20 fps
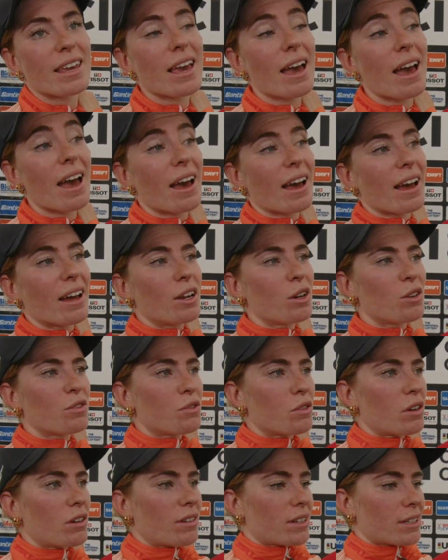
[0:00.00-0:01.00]
Yeah, I look
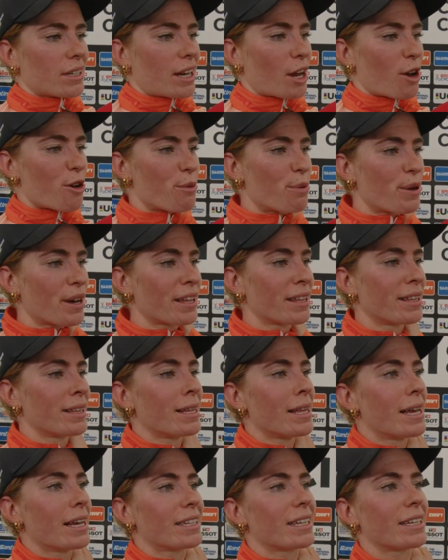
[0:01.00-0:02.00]
forward and I hope
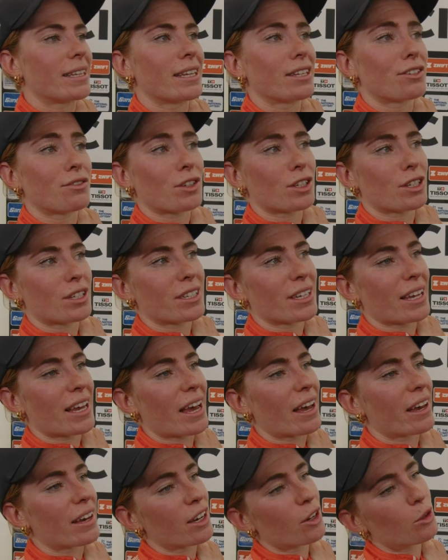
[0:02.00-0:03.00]
that this was
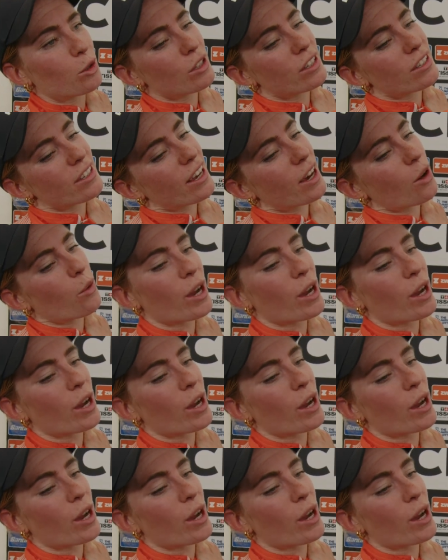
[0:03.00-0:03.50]
a good